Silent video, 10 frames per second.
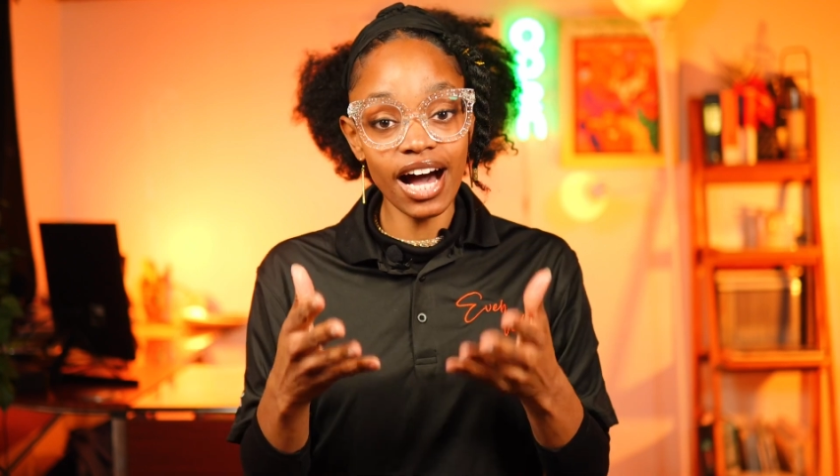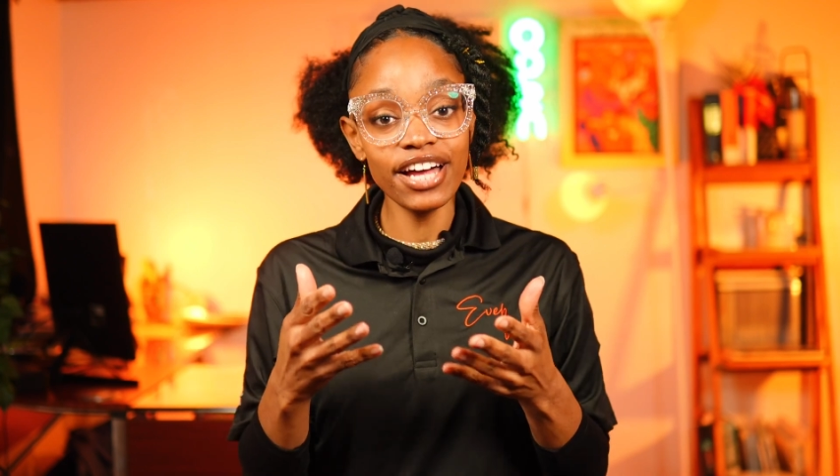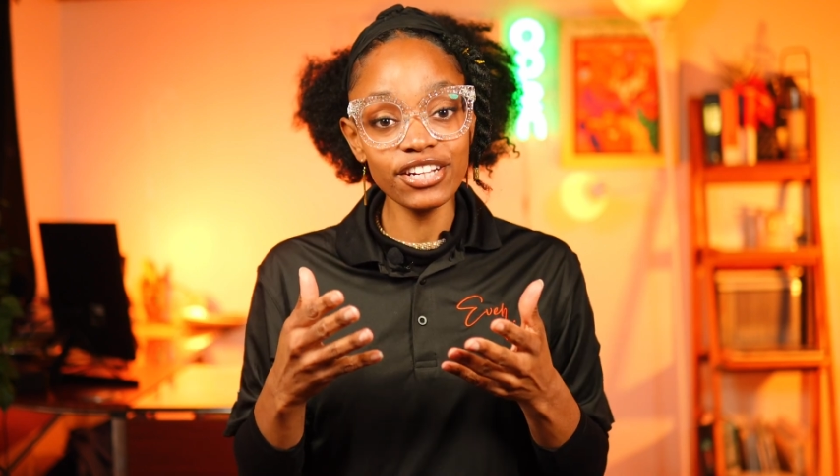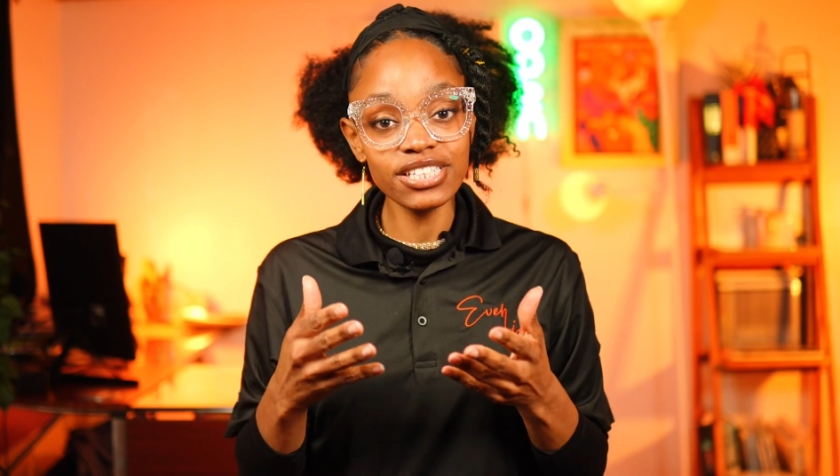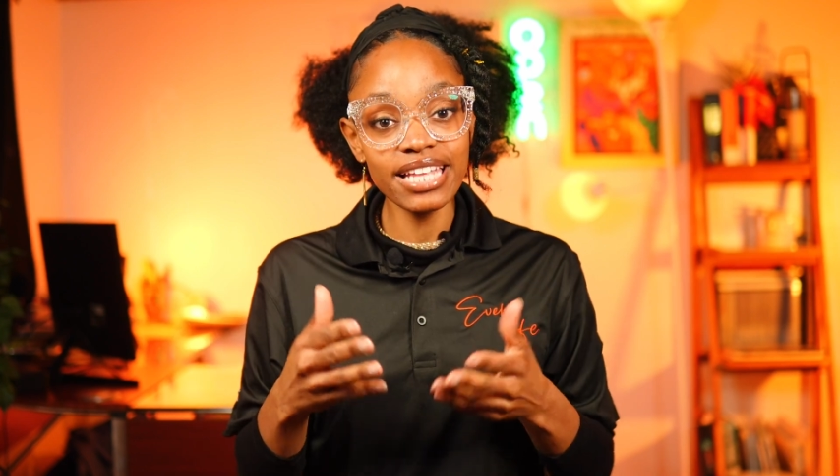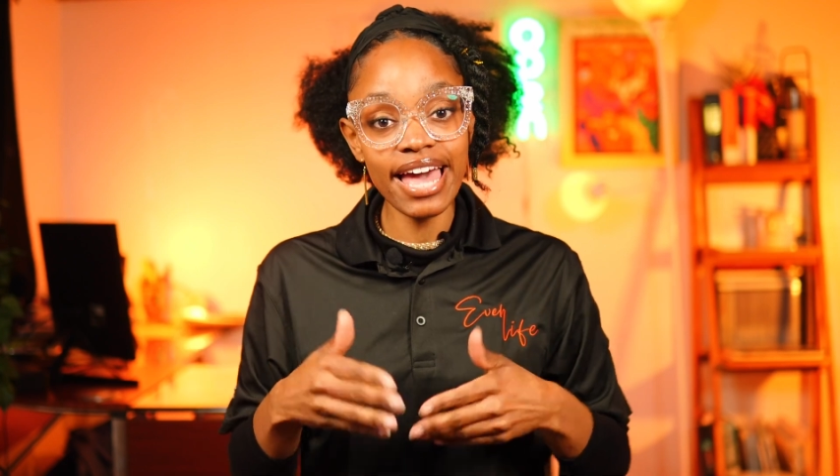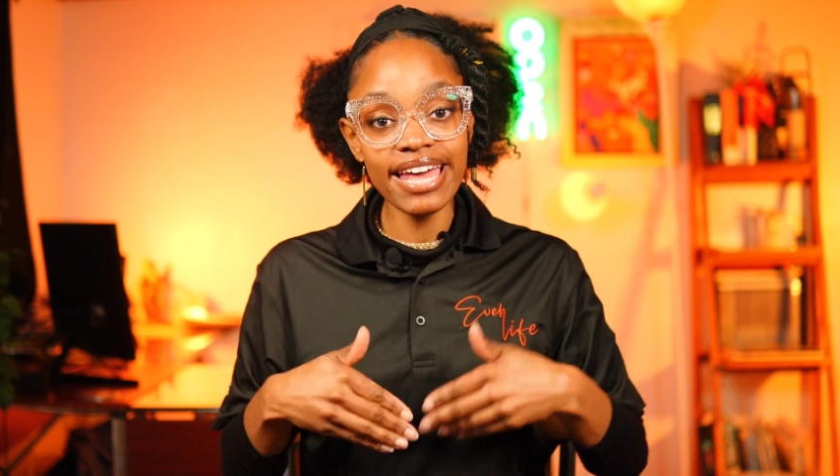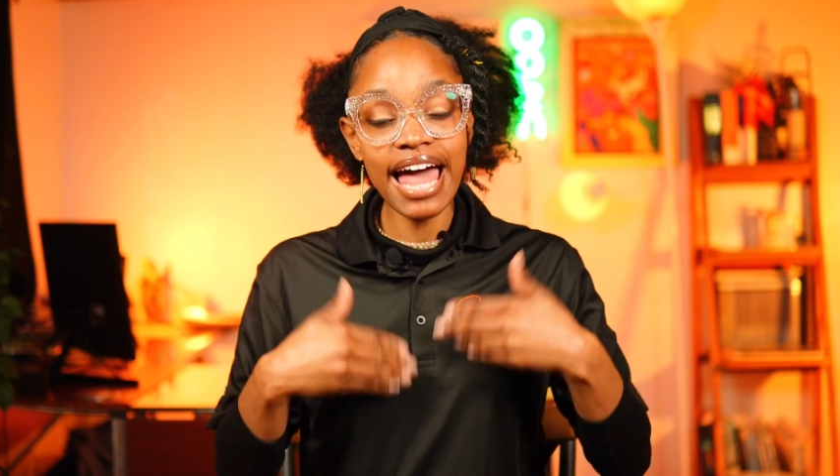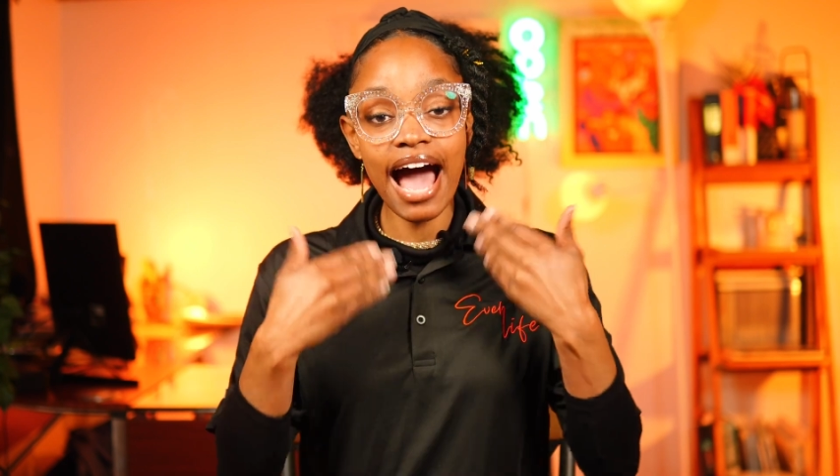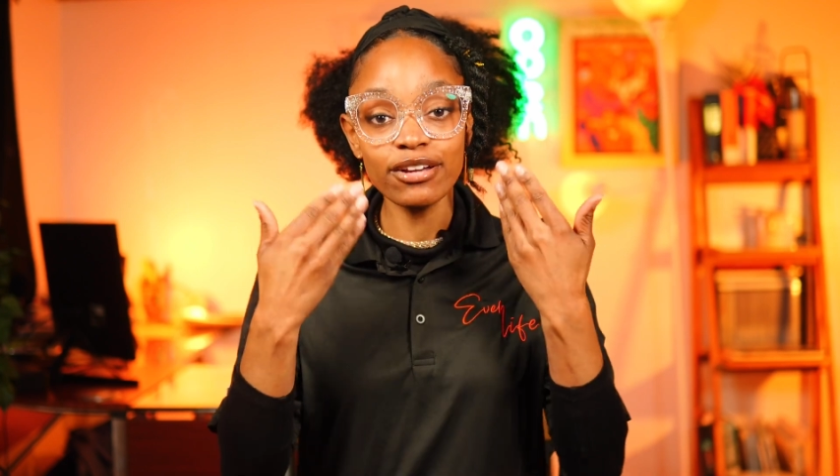
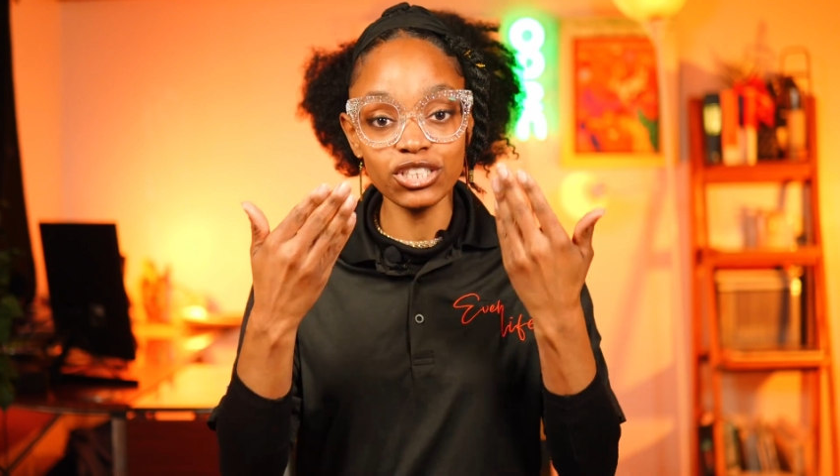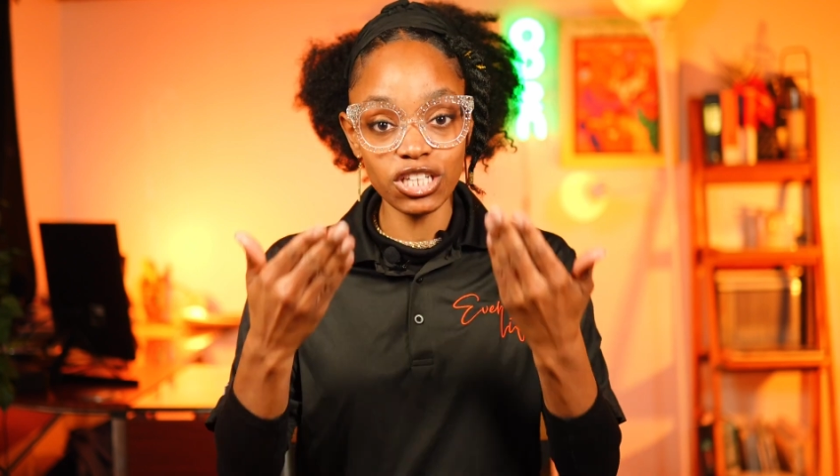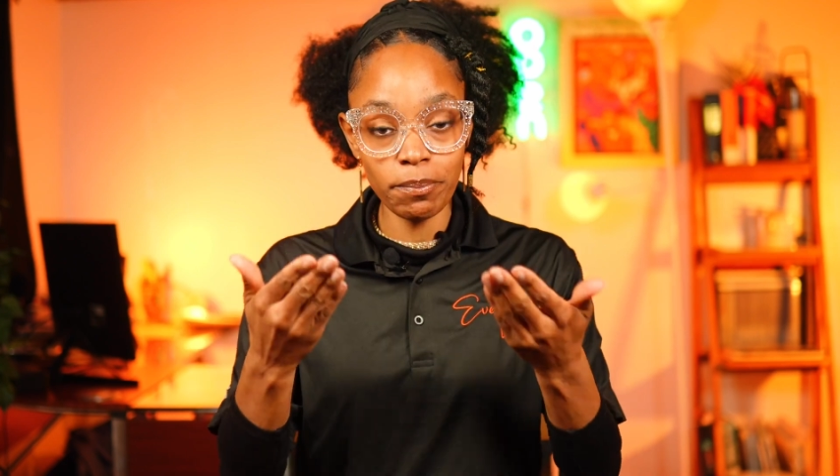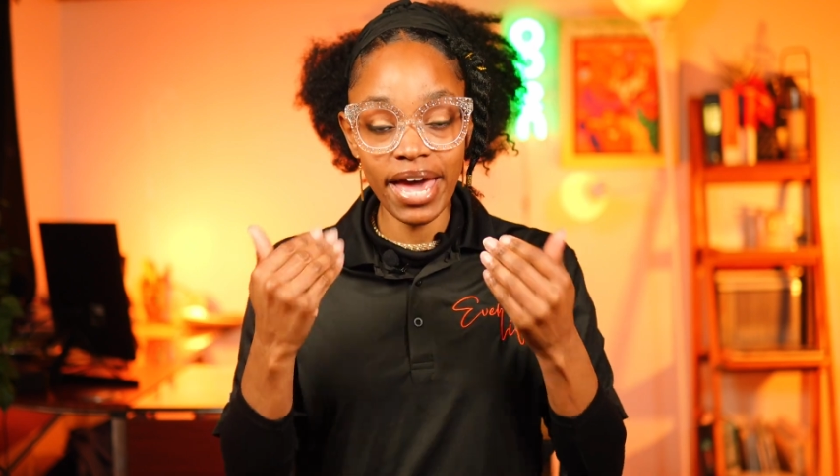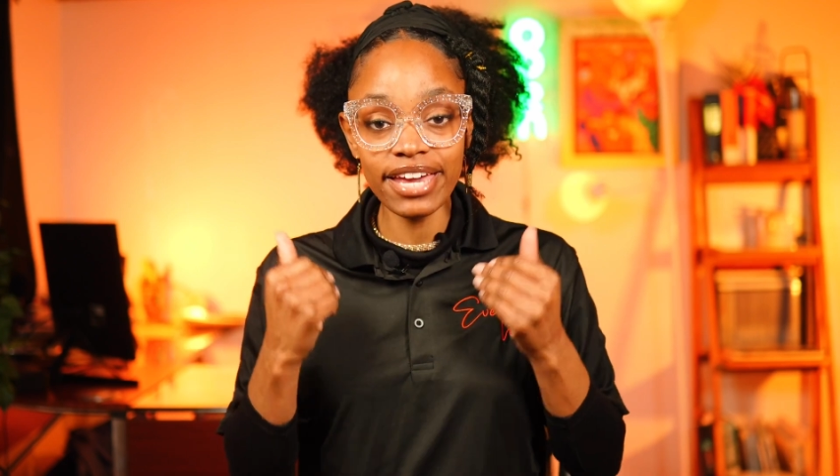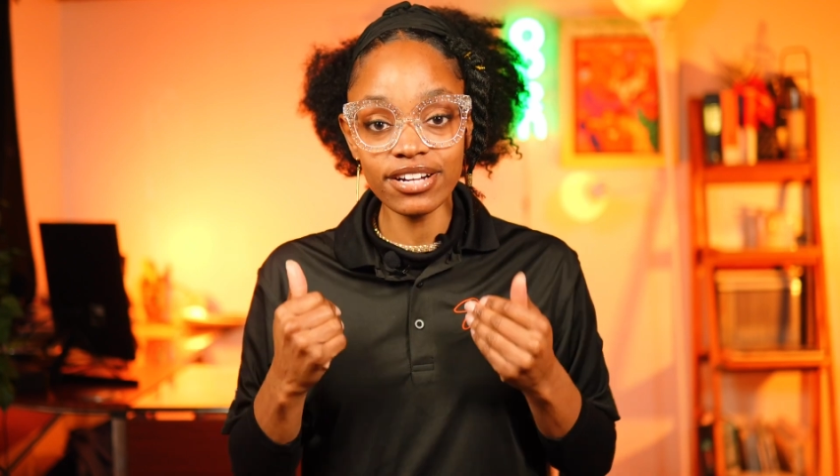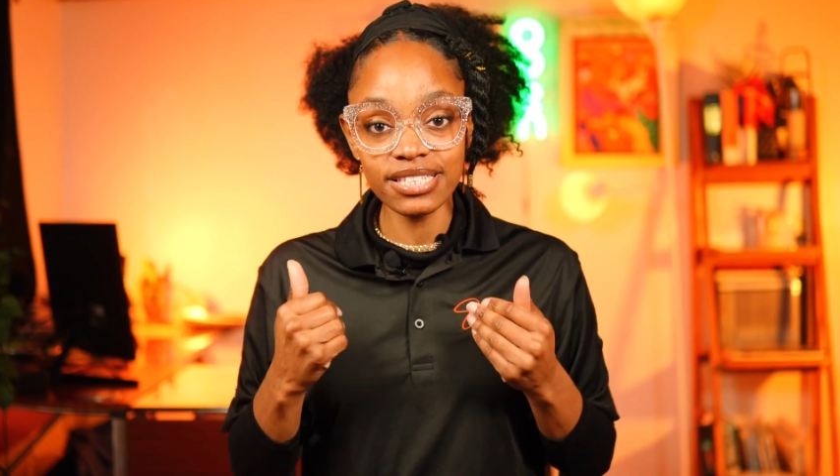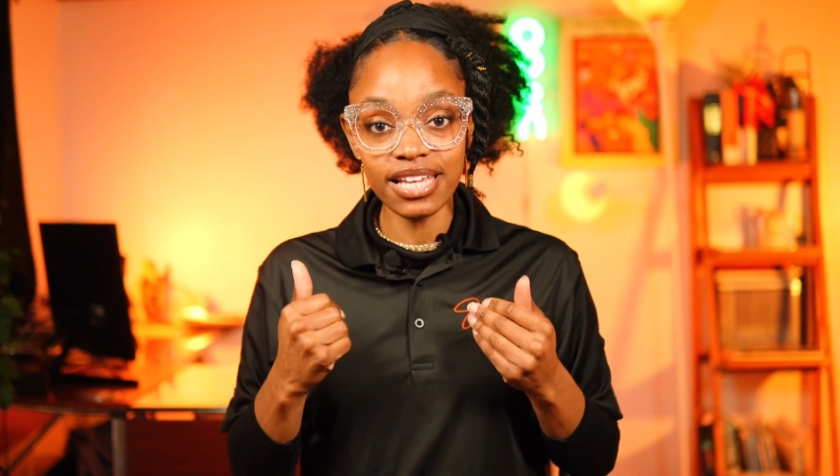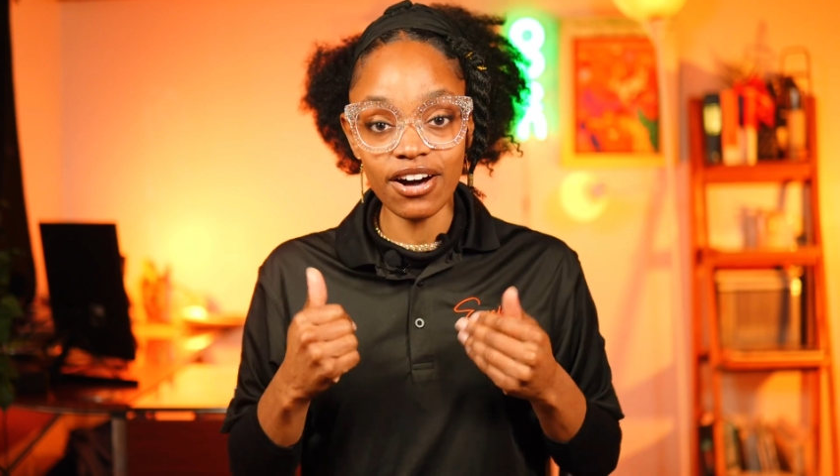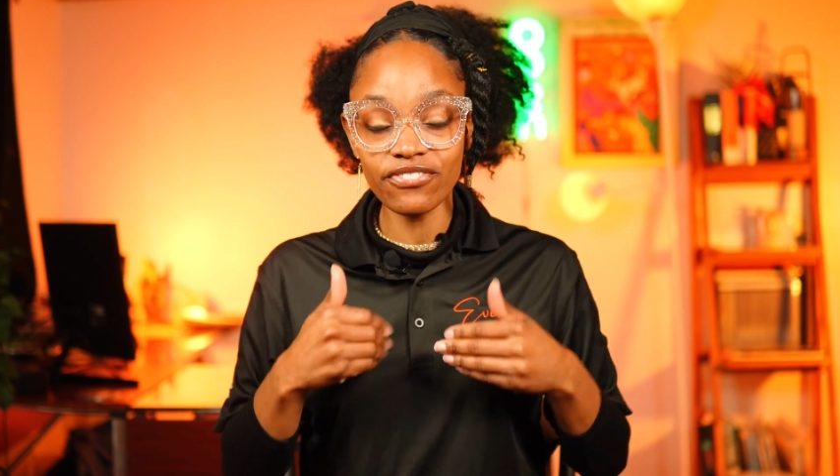understand how you should pay
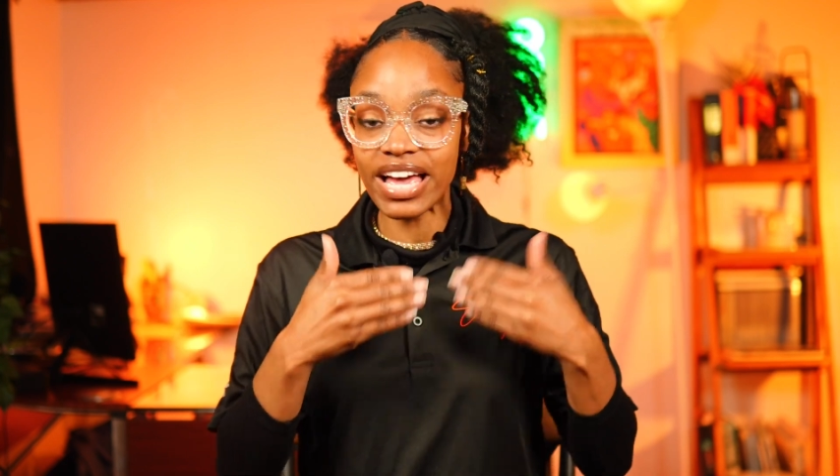yourself